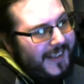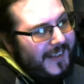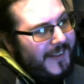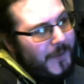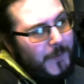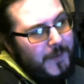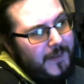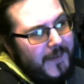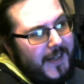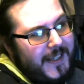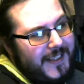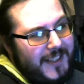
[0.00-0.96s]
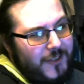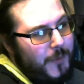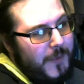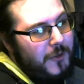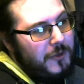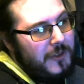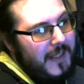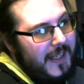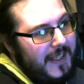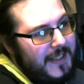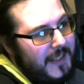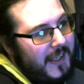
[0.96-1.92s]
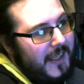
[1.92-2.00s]
Along with the fact distribution
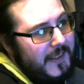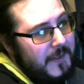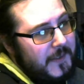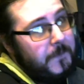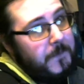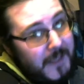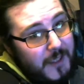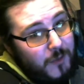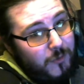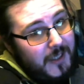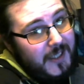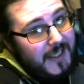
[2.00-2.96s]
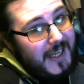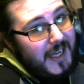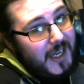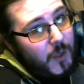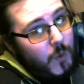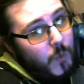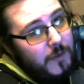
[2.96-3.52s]
lanes are kind of fucked right now.